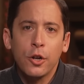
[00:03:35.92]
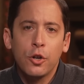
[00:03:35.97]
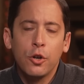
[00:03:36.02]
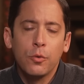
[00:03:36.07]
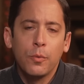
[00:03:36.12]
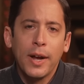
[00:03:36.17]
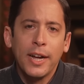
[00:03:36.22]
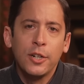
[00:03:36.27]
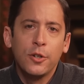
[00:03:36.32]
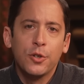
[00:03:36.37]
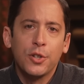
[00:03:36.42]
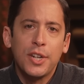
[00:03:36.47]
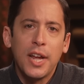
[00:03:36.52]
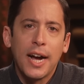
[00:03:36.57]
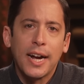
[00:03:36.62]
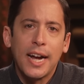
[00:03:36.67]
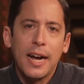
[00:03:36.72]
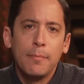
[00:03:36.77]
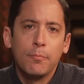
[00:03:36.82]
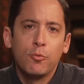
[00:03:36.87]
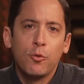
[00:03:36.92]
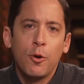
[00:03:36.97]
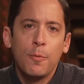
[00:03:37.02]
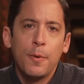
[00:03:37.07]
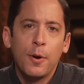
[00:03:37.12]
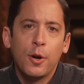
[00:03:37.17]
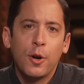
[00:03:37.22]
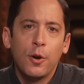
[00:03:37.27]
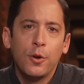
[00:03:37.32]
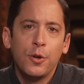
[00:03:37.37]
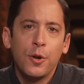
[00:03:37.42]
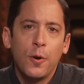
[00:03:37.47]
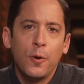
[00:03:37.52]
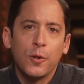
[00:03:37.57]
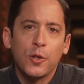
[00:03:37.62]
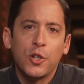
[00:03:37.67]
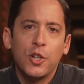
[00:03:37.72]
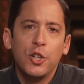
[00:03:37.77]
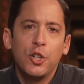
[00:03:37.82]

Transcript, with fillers: go to goodranchers.com, promo code Knowles.